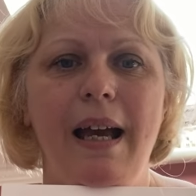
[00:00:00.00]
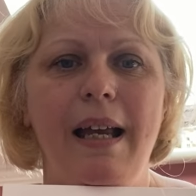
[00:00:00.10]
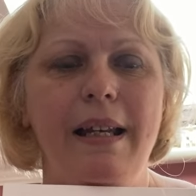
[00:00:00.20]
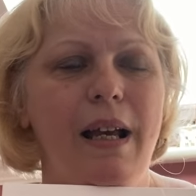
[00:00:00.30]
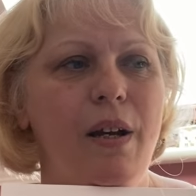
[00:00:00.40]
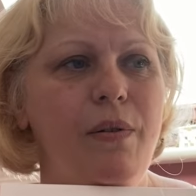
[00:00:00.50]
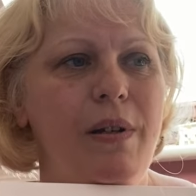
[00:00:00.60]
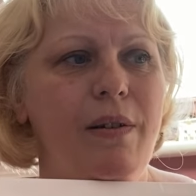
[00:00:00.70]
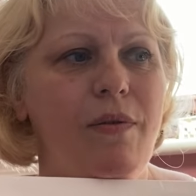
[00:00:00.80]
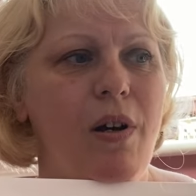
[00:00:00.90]
and it
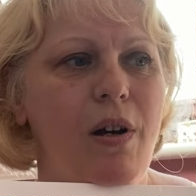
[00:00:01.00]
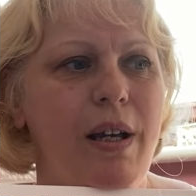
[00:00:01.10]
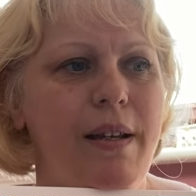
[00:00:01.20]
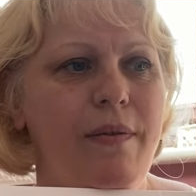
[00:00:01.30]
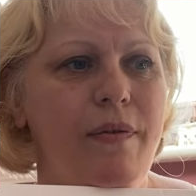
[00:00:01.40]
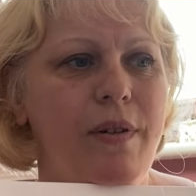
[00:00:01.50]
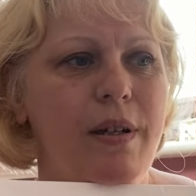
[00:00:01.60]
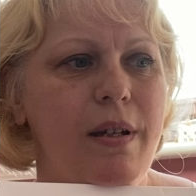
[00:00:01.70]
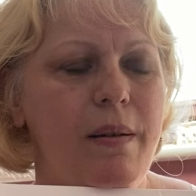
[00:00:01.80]
only arrived